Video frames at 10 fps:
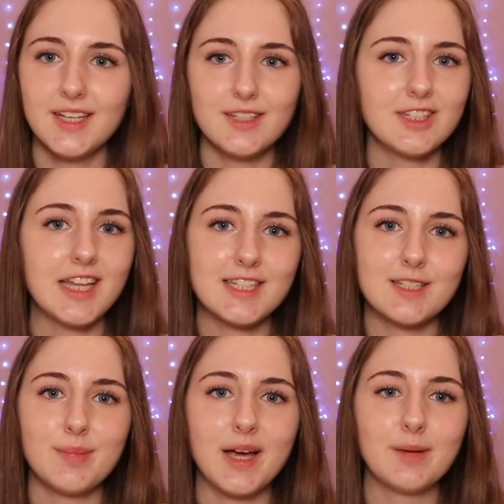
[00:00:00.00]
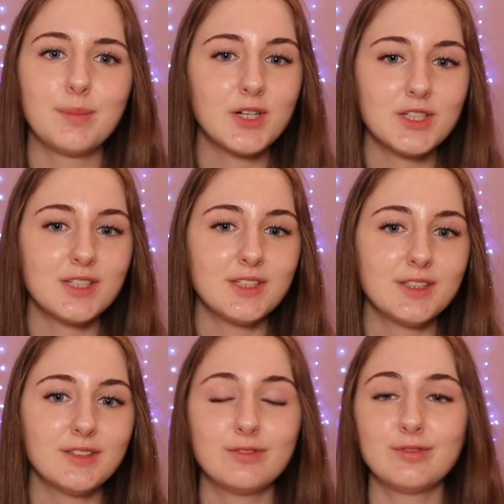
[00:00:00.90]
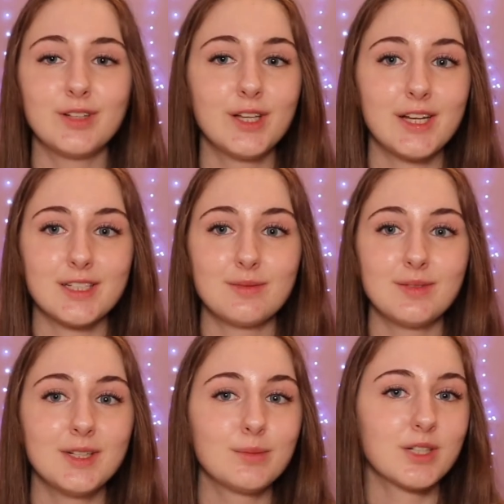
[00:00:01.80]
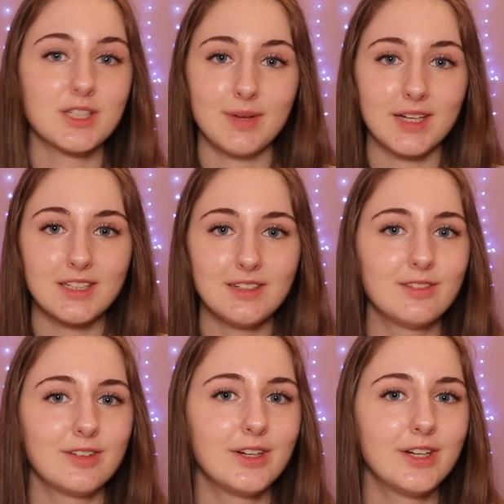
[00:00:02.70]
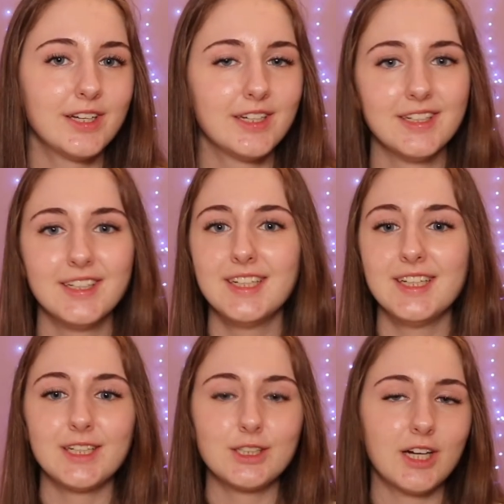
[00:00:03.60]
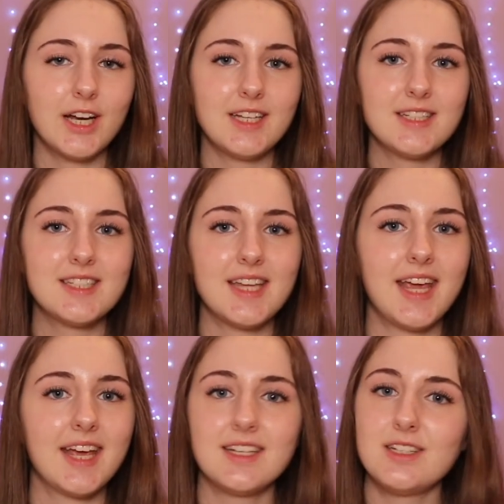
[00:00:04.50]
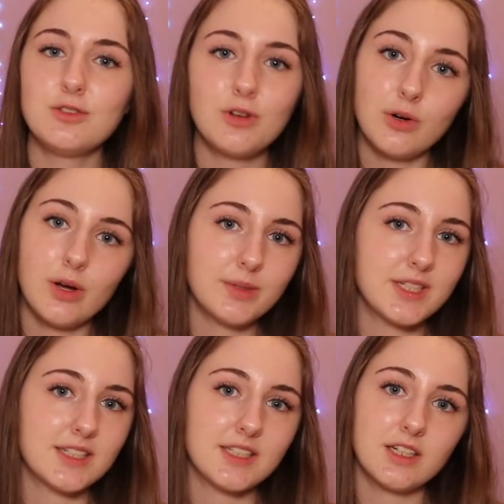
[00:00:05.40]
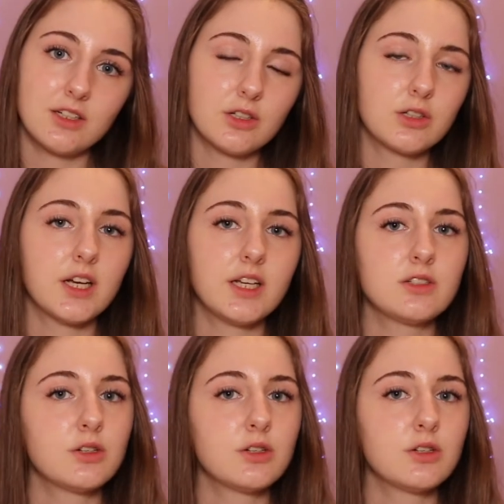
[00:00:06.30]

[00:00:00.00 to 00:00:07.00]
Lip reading: So that's my personal philosophy and perspective on grades, and you don't always have to get a good grade.